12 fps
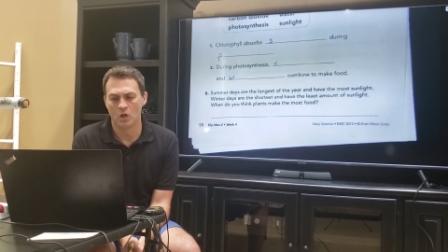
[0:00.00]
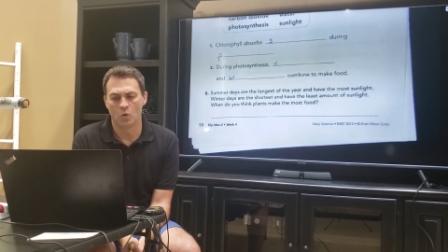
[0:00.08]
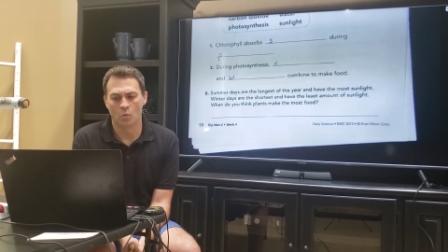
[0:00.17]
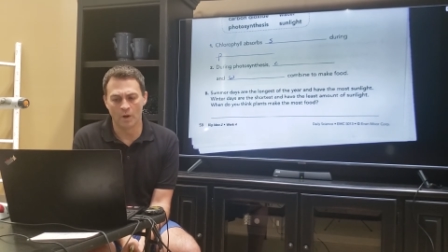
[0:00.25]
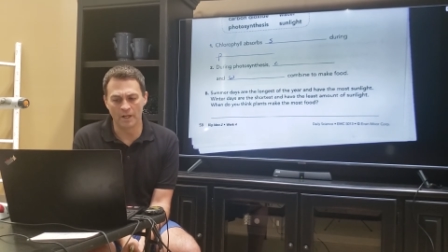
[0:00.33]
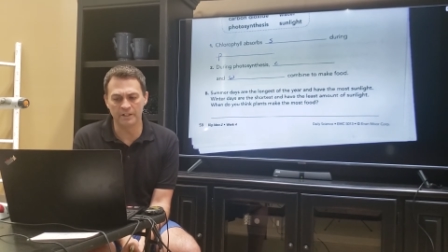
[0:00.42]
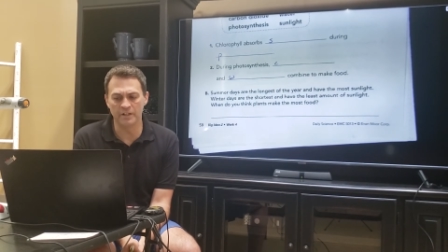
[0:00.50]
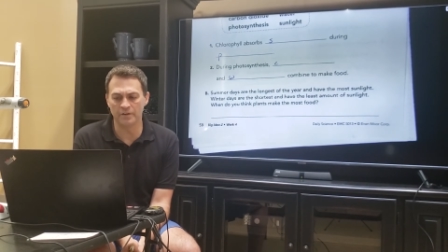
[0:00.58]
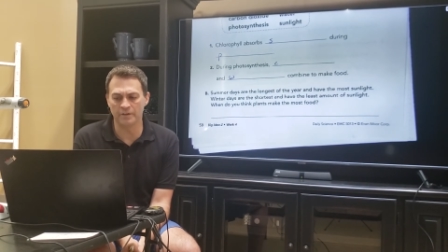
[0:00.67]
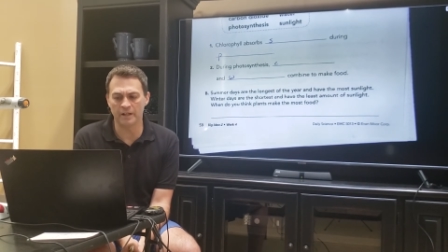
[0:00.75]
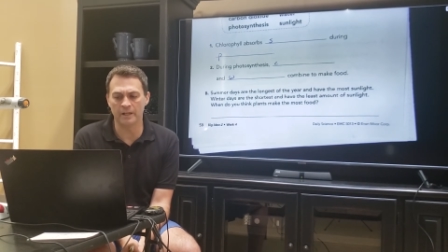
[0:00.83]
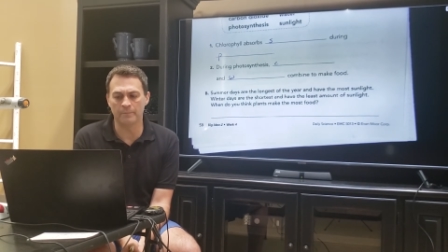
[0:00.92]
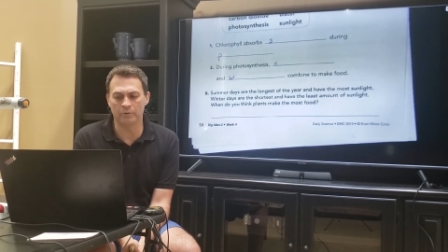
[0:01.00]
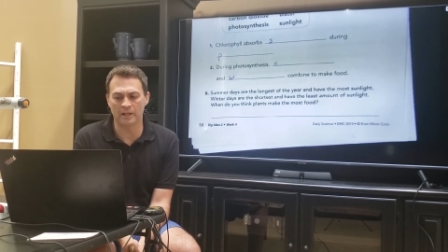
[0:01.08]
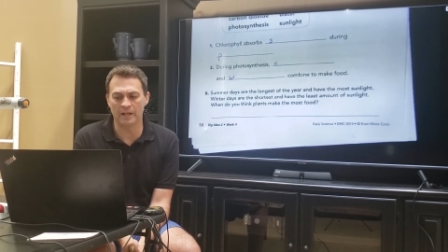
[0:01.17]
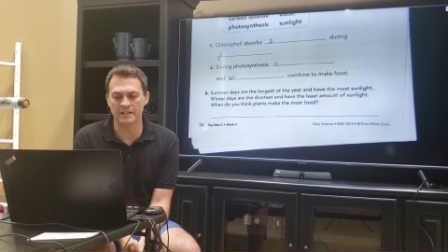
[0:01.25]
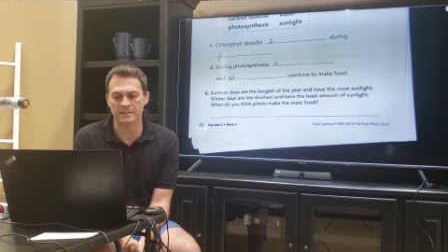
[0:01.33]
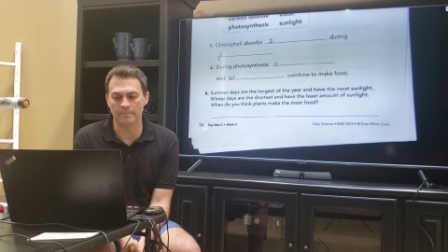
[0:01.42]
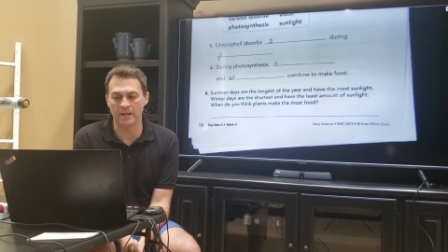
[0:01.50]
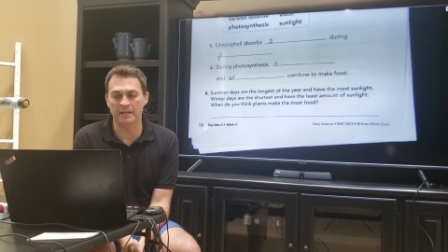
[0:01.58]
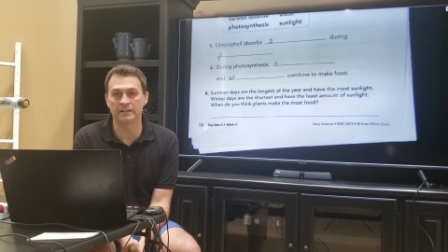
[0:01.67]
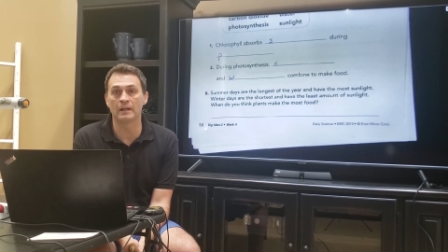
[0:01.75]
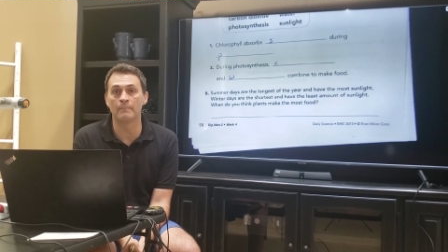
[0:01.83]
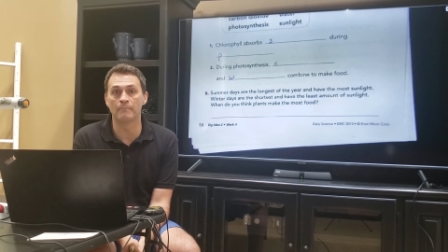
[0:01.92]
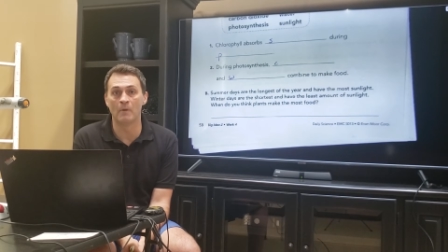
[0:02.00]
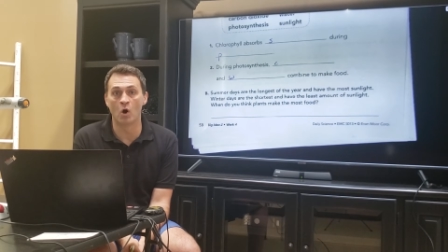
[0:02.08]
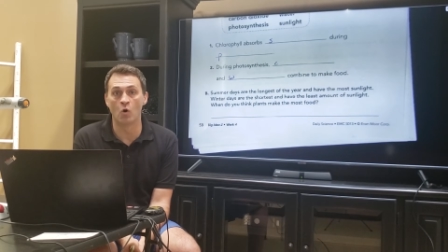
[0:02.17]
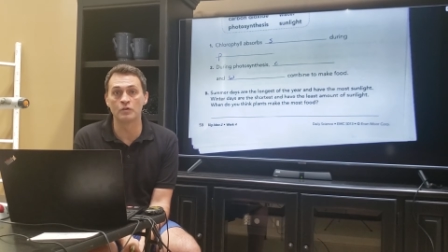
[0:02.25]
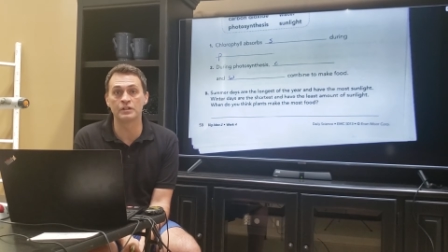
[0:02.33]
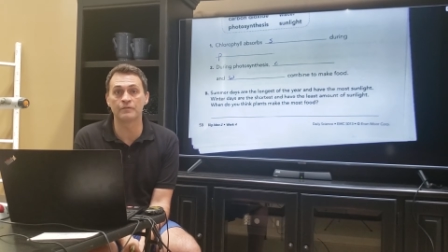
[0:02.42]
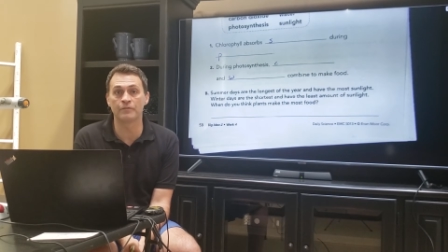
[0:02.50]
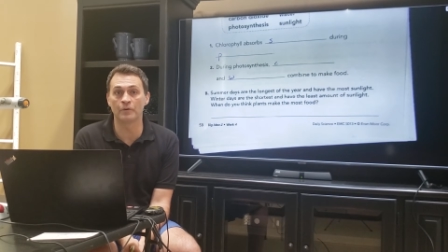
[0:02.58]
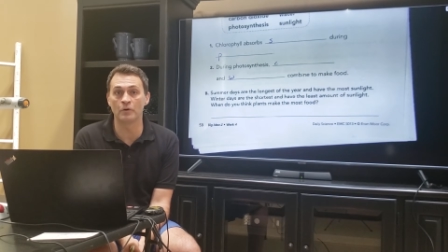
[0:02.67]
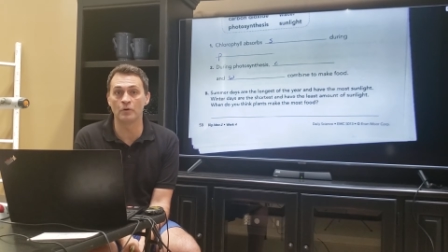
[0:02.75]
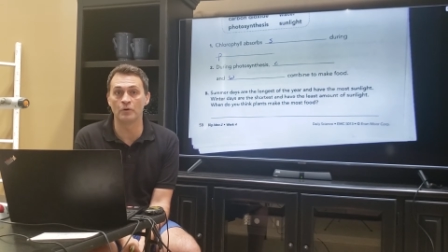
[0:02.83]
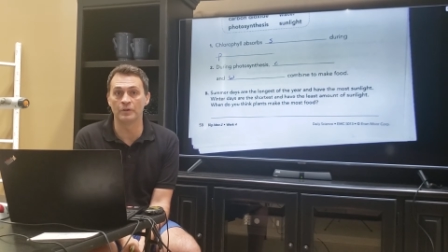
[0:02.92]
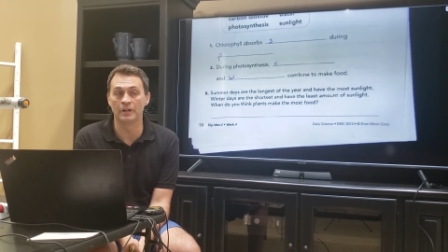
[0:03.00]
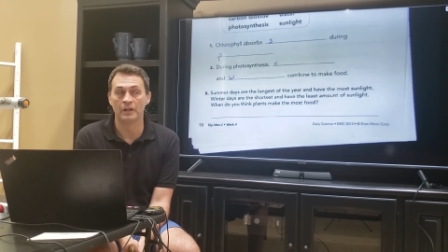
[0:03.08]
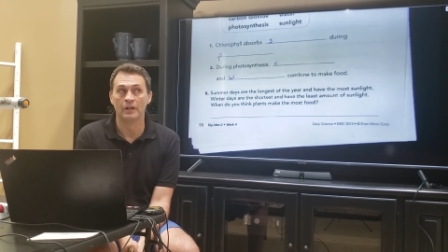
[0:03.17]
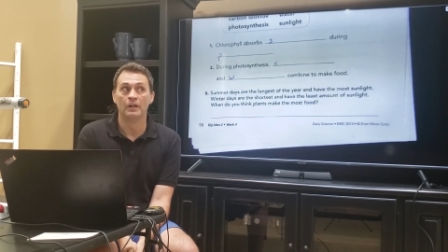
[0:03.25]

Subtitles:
When do you think plants make the most food?